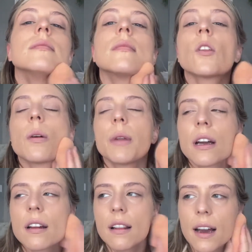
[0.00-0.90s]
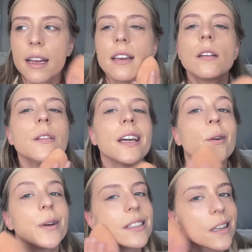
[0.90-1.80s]
So I'm not gonna lie to you, they
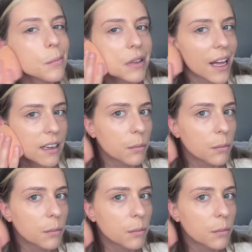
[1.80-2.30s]
always say blend,